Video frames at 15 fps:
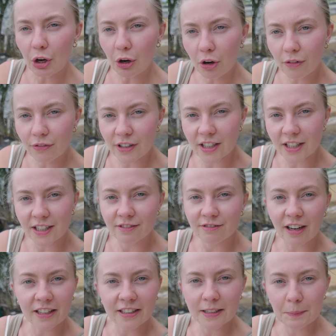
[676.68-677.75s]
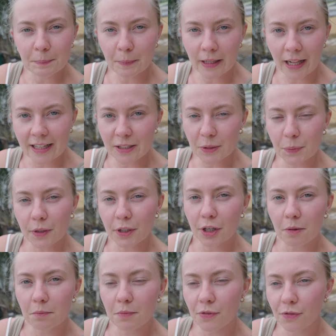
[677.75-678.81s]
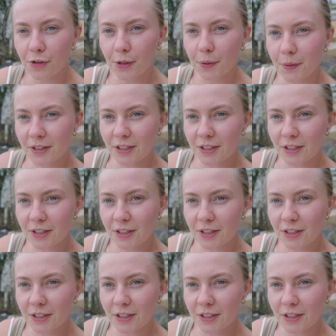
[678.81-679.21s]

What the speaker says: other random plants will come through.